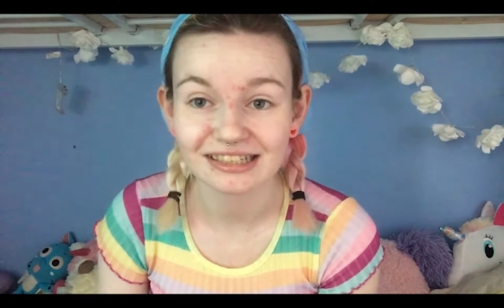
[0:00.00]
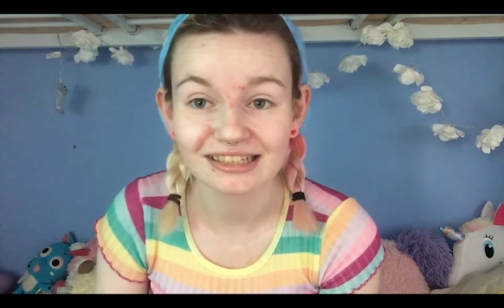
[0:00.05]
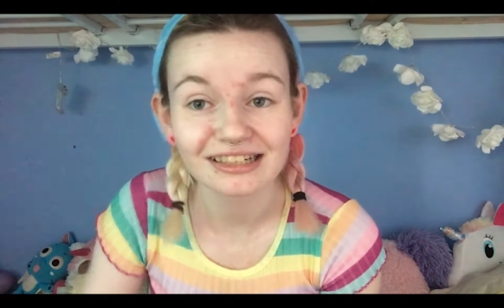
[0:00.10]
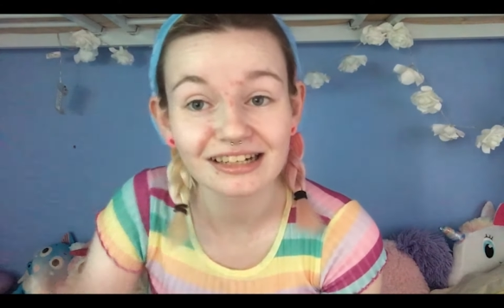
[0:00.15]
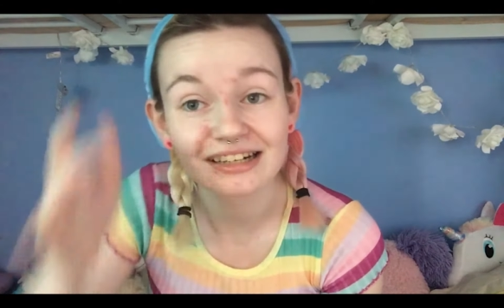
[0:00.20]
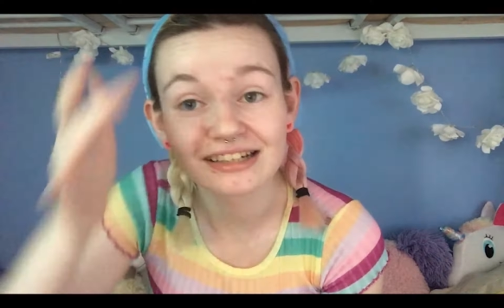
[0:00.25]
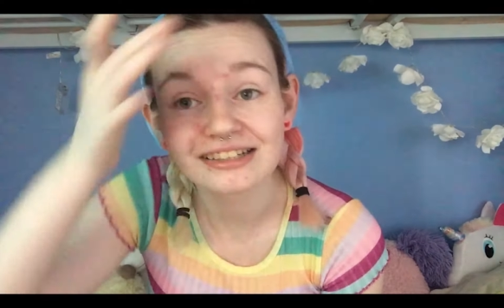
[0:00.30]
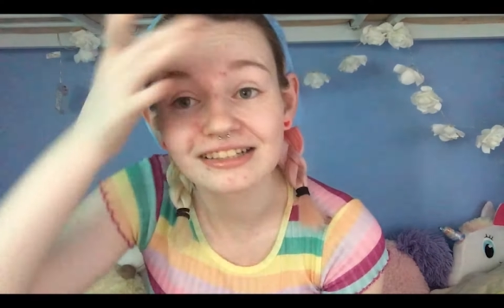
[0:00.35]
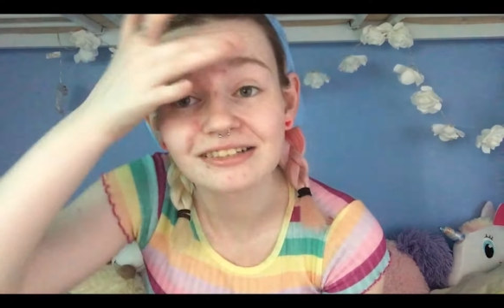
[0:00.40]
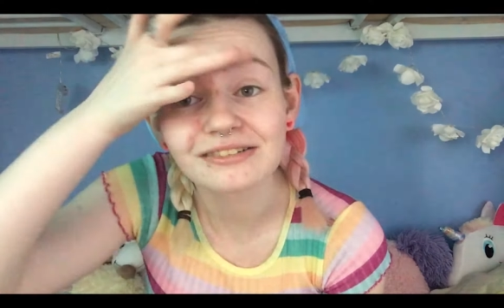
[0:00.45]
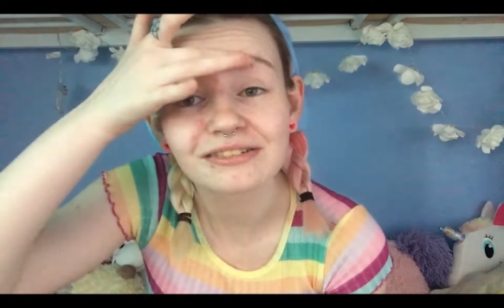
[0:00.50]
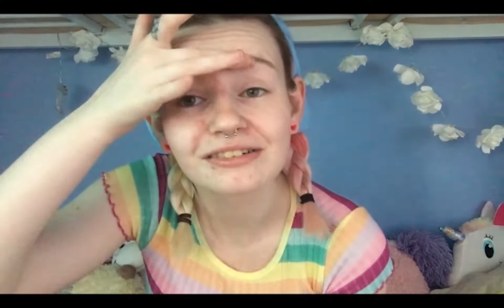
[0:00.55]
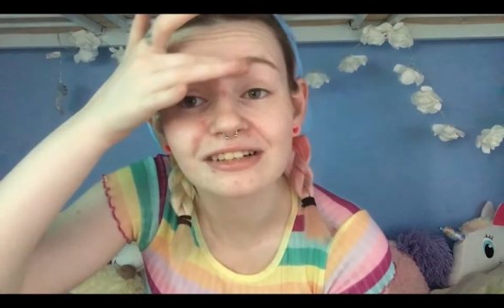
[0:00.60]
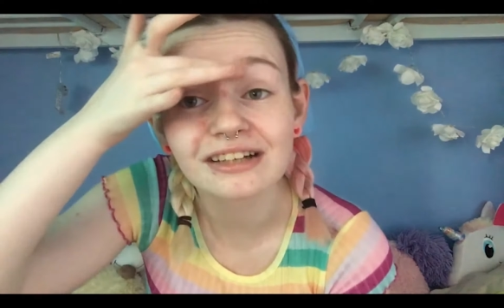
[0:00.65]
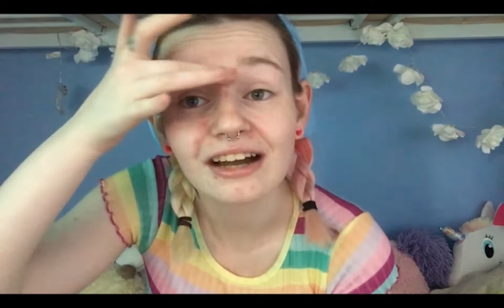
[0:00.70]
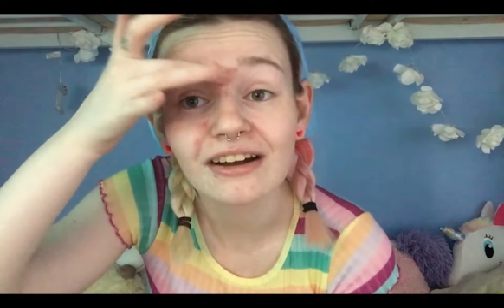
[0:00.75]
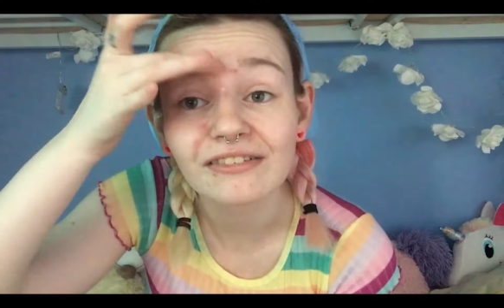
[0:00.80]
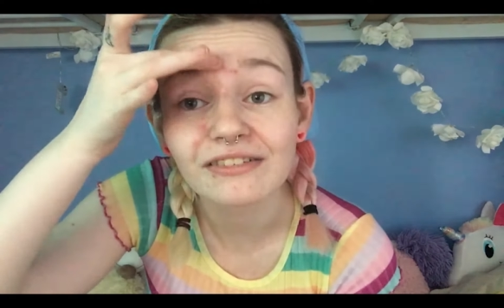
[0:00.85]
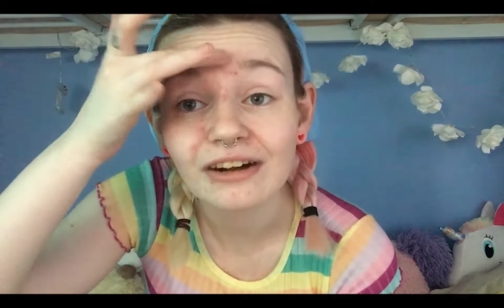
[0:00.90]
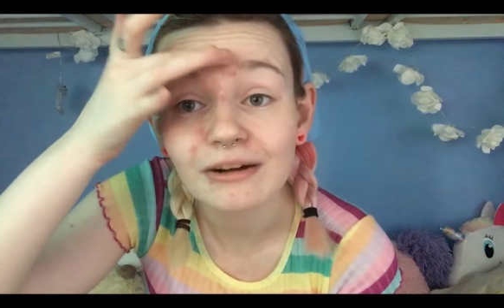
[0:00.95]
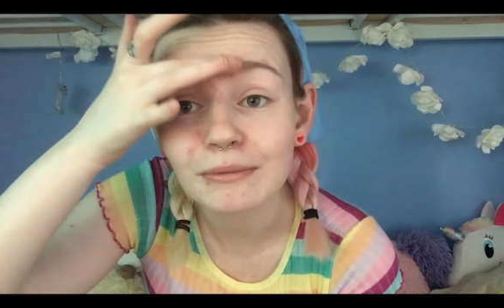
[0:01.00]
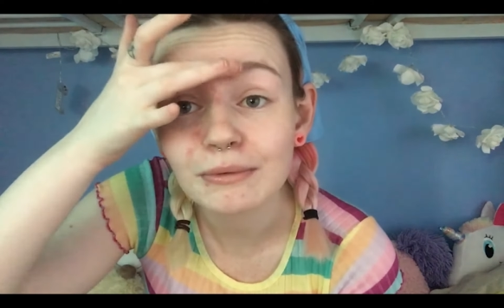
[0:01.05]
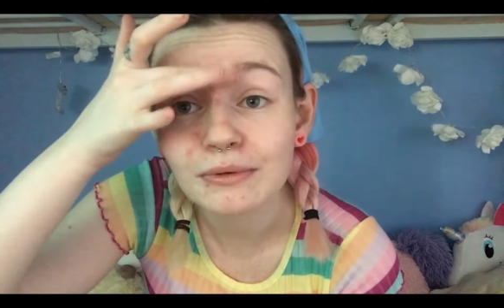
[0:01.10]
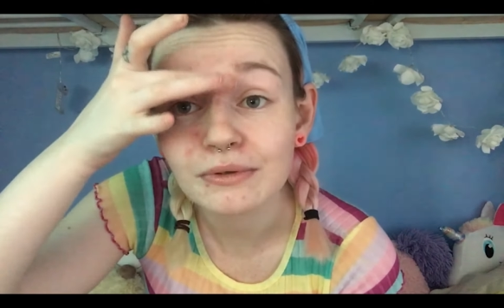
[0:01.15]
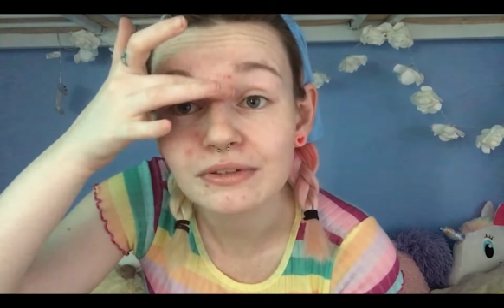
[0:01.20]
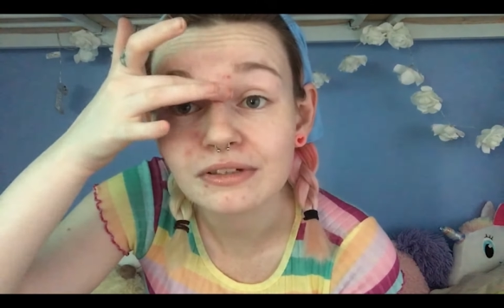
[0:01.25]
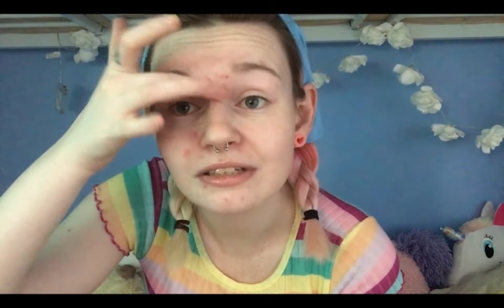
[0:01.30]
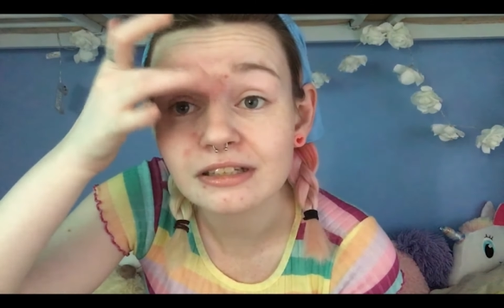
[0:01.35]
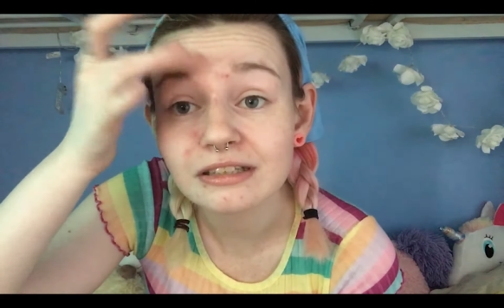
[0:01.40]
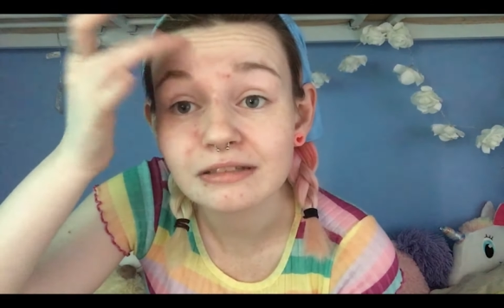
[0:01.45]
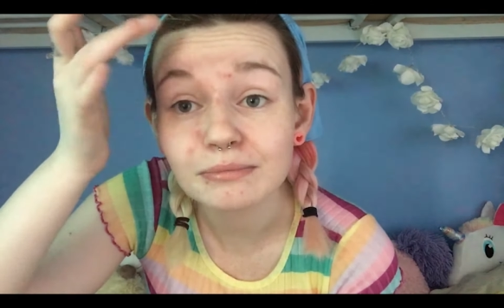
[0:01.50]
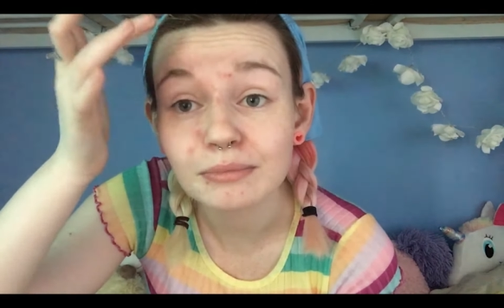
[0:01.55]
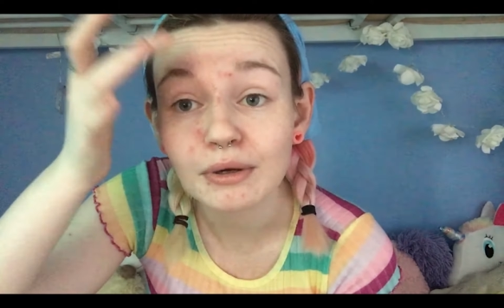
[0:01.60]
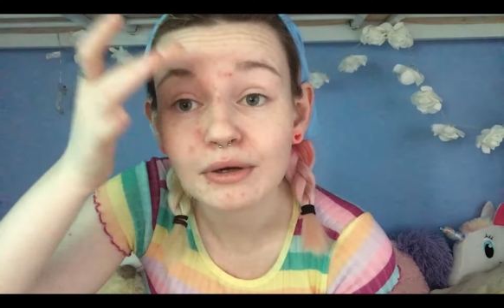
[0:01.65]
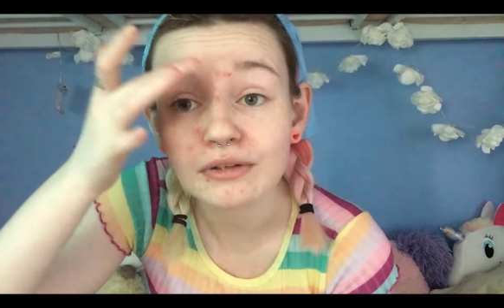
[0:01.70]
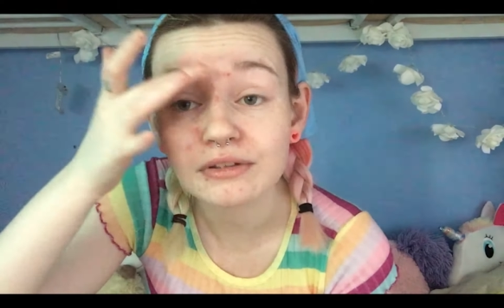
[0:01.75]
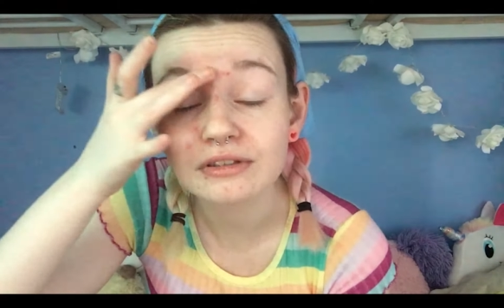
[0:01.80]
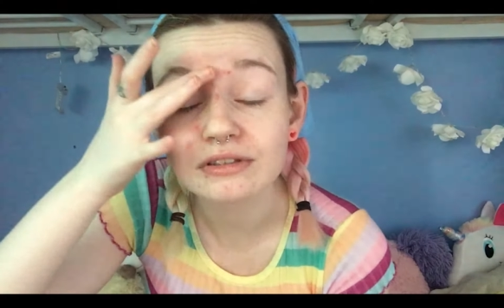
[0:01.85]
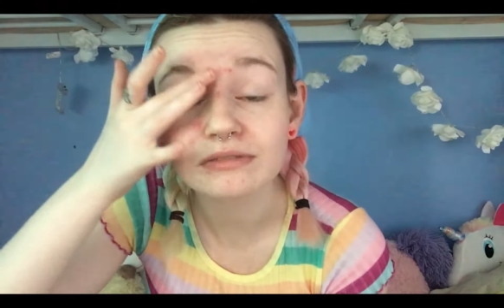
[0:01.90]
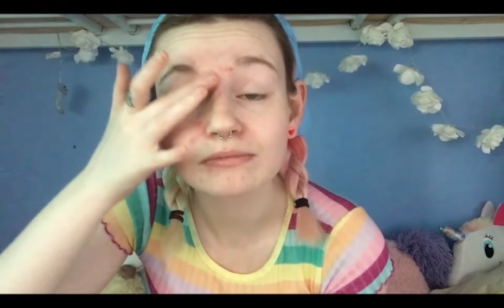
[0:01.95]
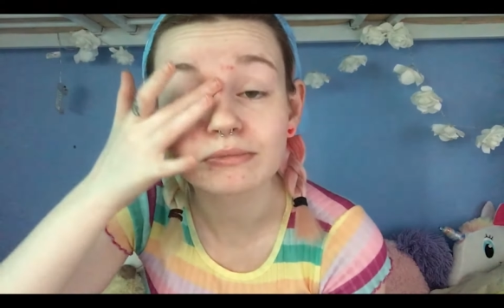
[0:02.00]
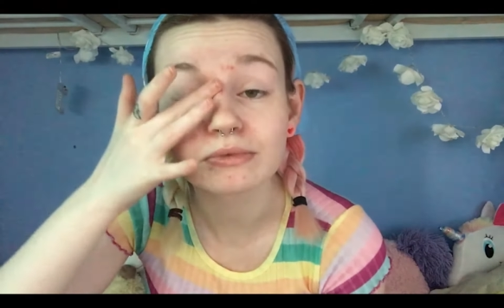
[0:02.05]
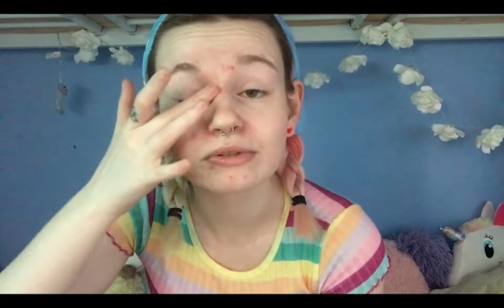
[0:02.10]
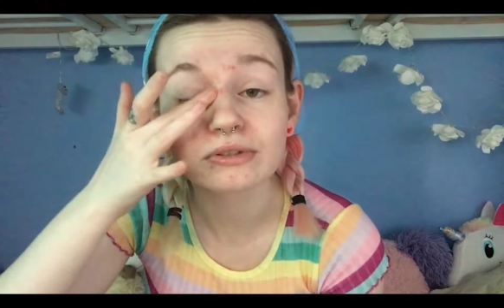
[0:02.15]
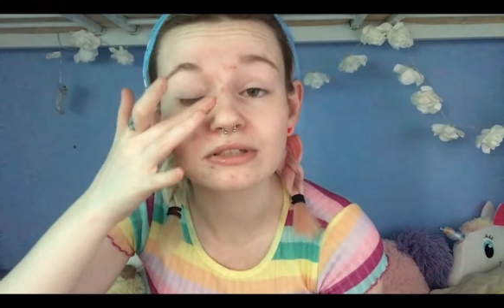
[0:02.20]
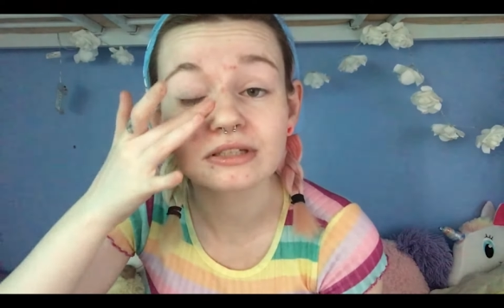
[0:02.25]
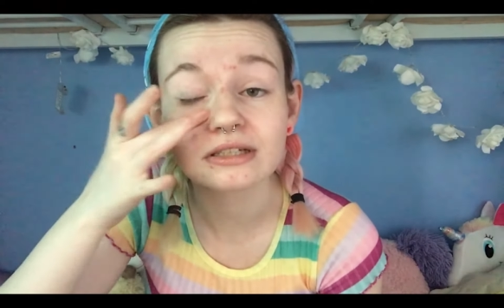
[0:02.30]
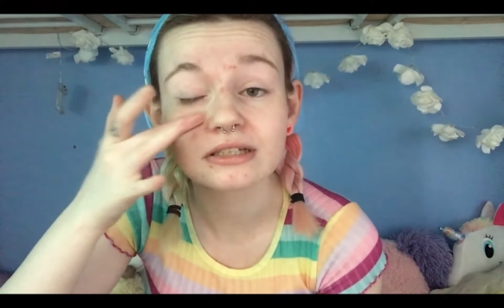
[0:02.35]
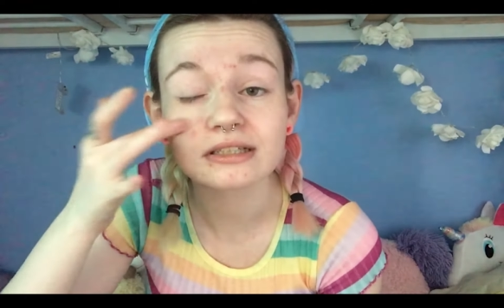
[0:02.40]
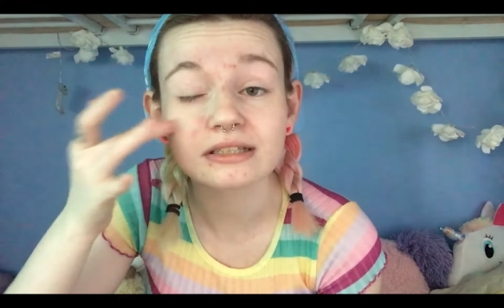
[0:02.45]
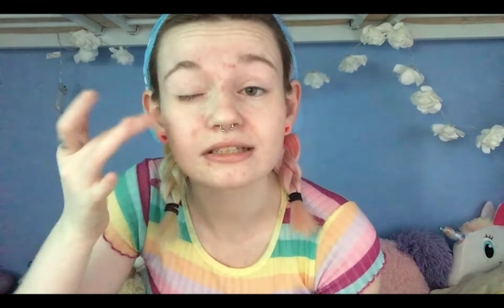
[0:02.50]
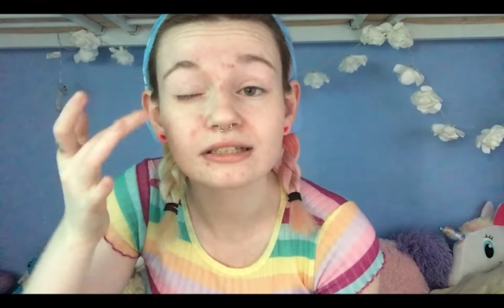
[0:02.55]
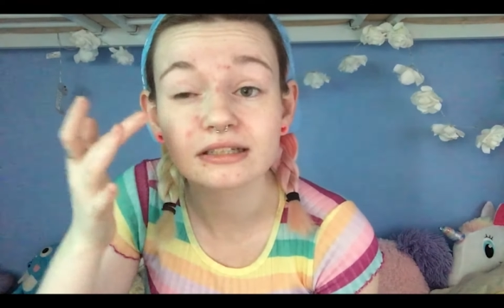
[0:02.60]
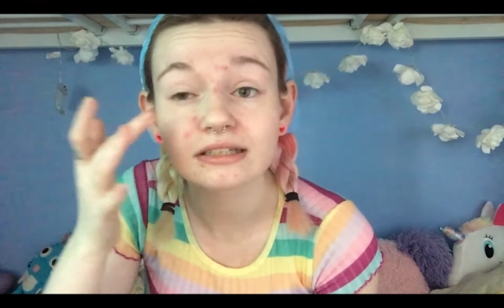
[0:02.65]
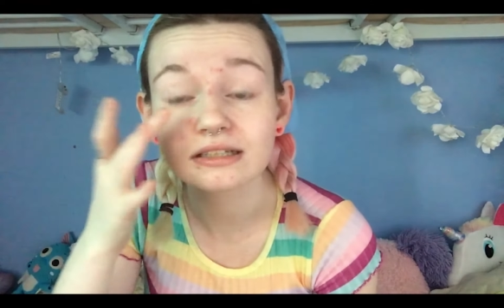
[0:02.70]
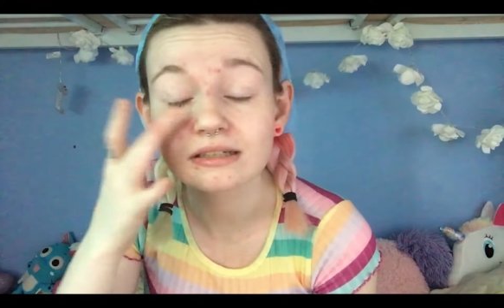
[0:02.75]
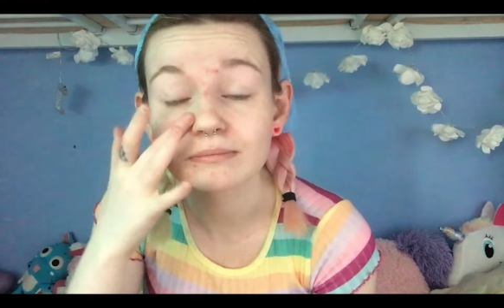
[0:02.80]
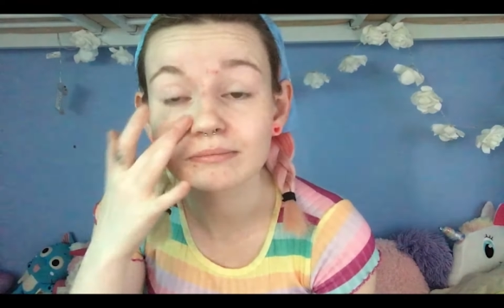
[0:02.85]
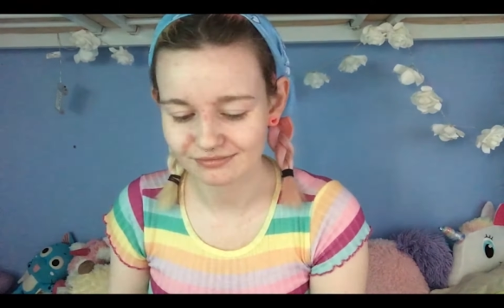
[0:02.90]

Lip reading: I just want to cover up all these spots more than anything.